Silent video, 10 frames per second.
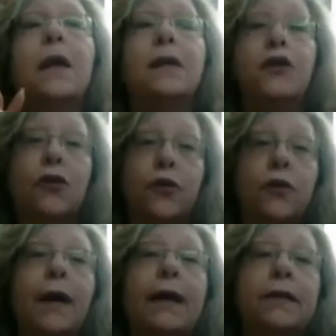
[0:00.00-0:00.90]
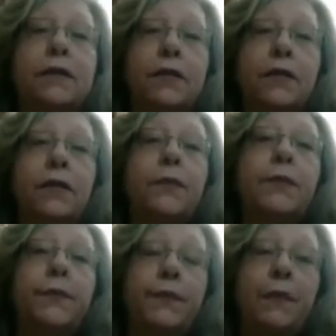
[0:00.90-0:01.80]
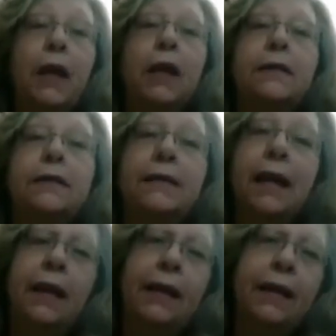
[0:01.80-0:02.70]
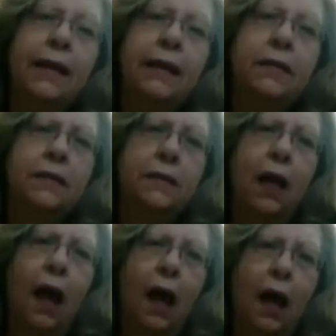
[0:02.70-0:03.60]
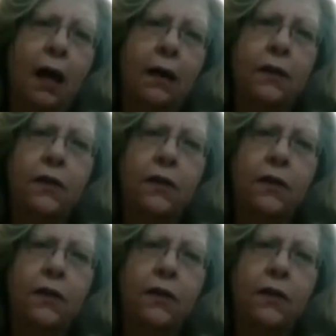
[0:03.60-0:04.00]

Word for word: You're correct, Sue. Delicas, uh,